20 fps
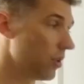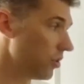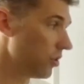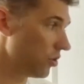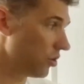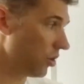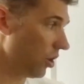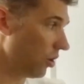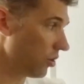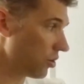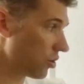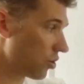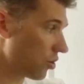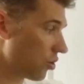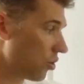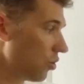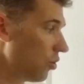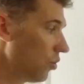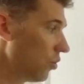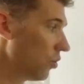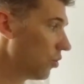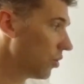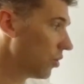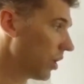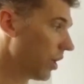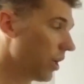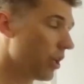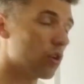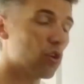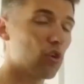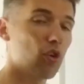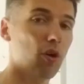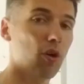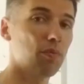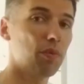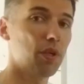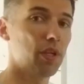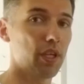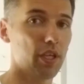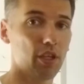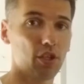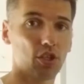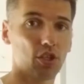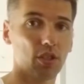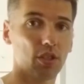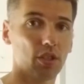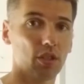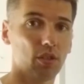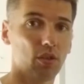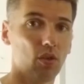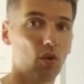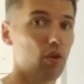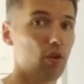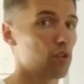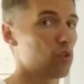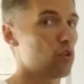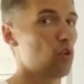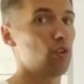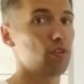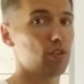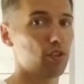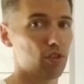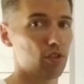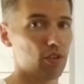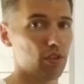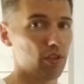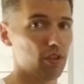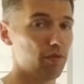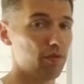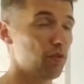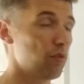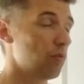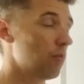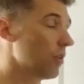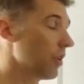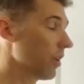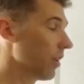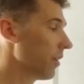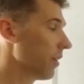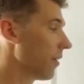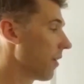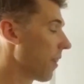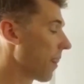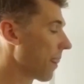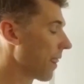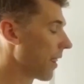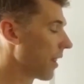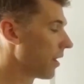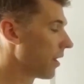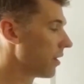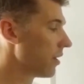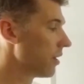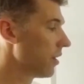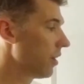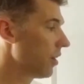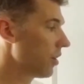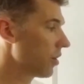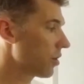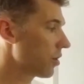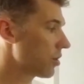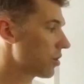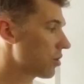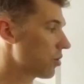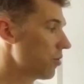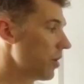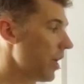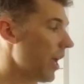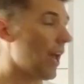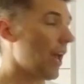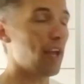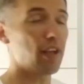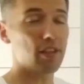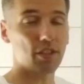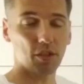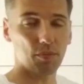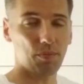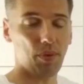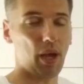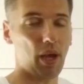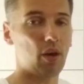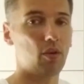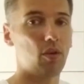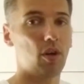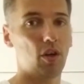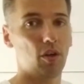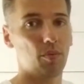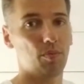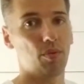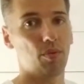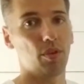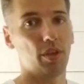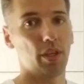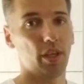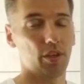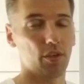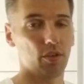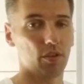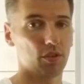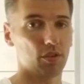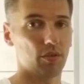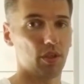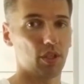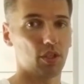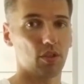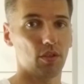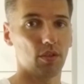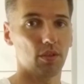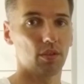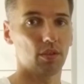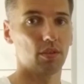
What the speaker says: Those two in combination, or in concert if you want, creates a power output at your threshold,